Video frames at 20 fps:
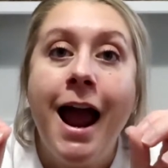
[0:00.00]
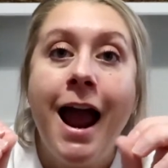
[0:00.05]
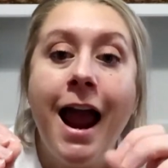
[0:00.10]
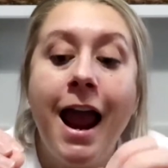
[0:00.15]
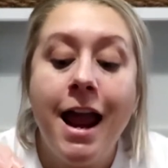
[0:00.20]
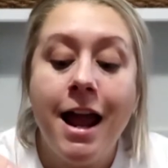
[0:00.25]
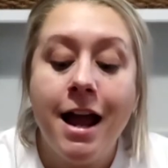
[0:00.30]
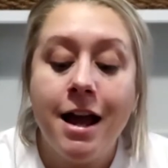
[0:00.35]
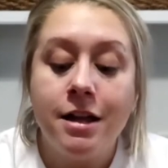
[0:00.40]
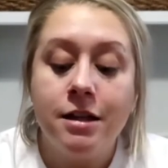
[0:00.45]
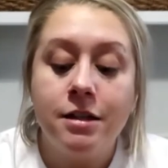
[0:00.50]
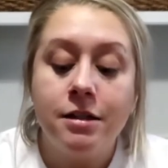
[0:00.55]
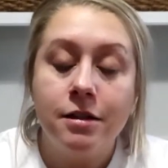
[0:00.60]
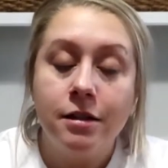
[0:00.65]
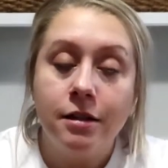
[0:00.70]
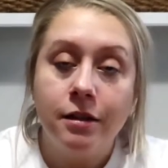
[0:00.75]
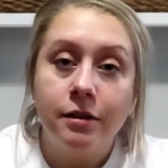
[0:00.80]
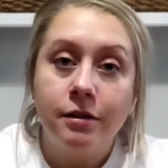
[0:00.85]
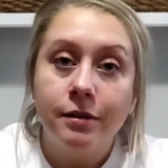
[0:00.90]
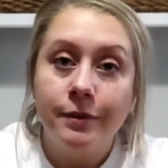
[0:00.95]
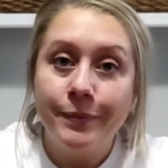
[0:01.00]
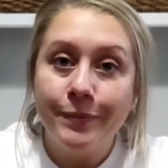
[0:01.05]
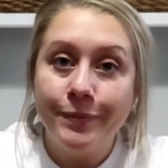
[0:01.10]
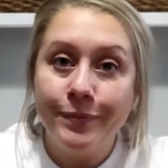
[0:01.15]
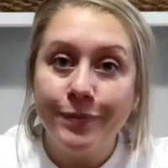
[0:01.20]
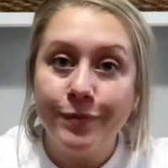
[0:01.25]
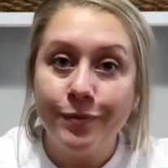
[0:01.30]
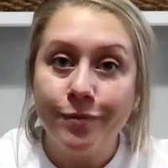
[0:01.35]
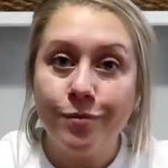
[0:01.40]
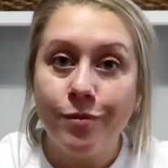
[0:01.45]
And
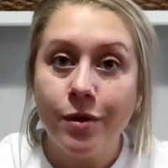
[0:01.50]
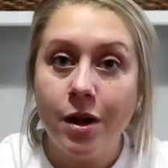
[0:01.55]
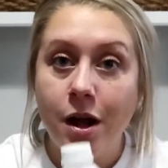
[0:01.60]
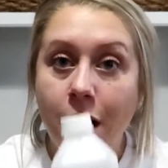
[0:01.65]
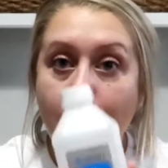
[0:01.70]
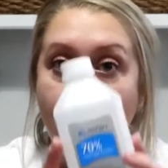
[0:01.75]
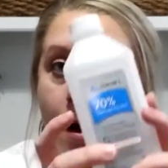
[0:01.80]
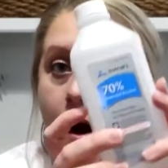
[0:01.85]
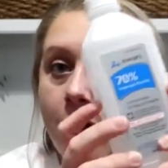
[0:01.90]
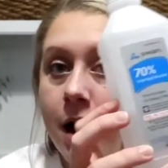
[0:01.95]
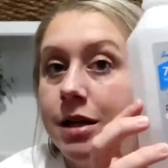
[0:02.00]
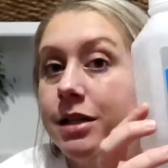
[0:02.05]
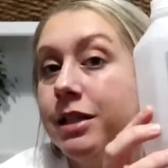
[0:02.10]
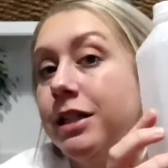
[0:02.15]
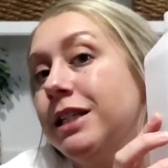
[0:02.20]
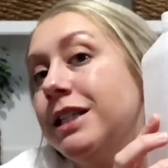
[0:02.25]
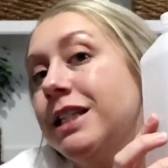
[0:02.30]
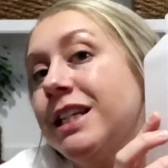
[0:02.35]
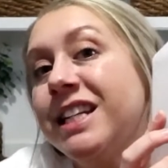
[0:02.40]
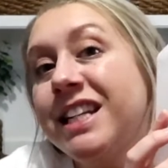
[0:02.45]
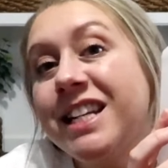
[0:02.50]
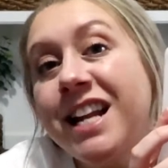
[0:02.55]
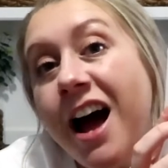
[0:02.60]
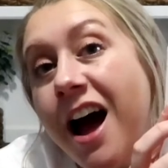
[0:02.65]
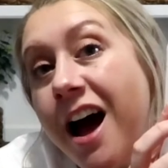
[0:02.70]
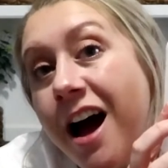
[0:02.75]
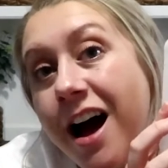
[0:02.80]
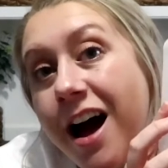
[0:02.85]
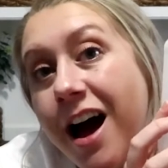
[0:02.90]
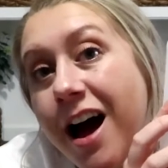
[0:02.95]
da-da-da-da,
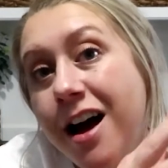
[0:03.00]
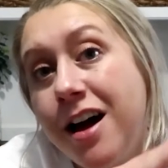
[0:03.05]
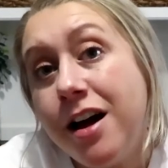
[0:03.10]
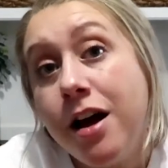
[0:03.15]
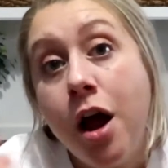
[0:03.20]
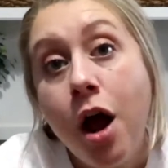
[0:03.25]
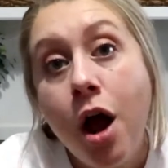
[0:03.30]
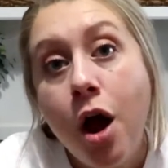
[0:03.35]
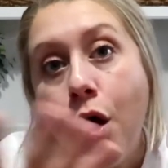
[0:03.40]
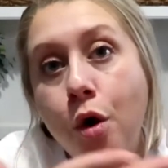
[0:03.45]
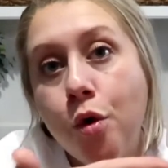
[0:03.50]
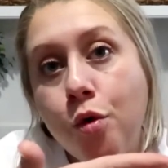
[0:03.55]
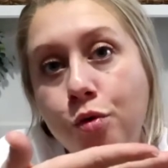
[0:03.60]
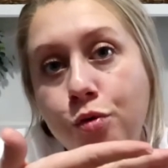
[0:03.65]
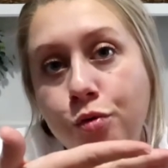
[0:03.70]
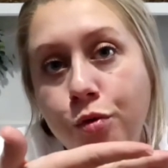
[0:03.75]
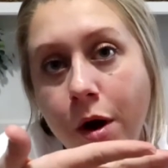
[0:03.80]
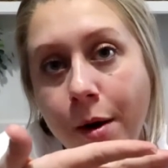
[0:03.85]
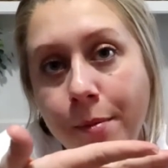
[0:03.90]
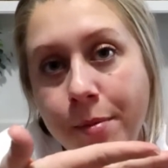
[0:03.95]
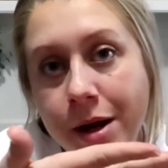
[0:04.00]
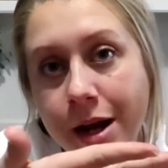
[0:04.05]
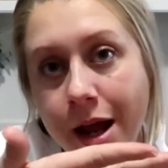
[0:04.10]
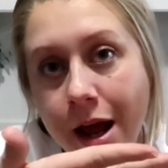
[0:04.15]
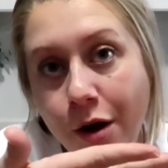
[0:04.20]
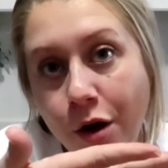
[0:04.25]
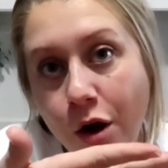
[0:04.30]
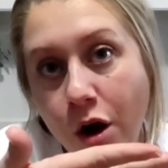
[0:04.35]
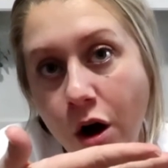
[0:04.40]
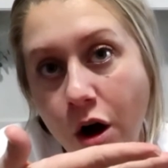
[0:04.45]
rubbing
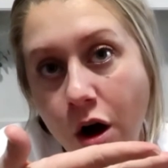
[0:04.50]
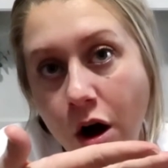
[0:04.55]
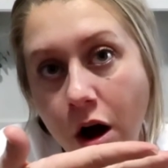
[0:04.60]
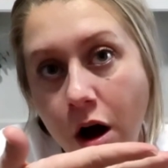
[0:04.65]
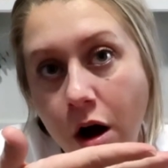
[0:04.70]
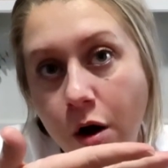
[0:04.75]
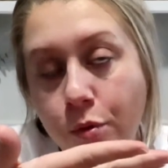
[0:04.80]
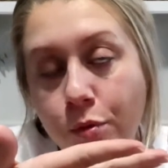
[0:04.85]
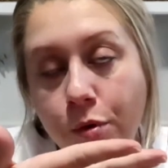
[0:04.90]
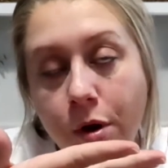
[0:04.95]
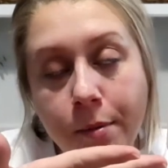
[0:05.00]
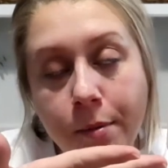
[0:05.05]
alcohol